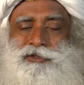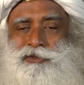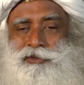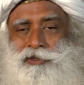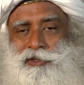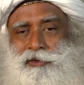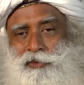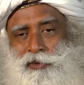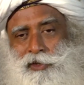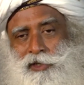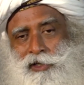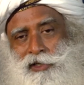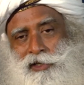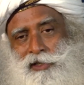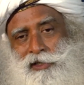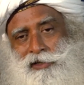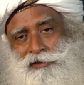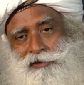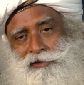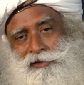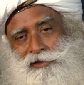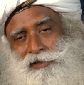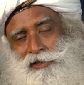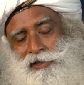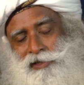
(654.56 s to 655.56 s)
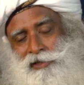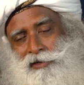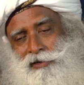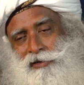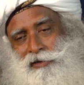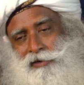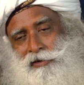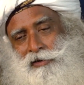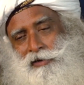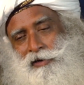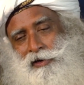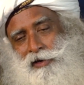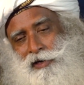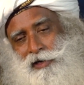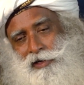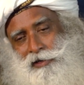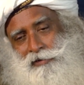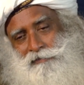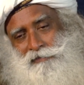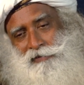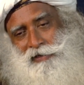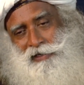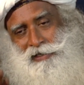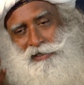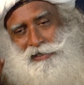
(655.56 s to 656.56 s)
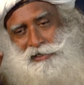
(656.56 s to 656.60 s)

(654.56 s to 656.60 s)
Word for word: to the world or will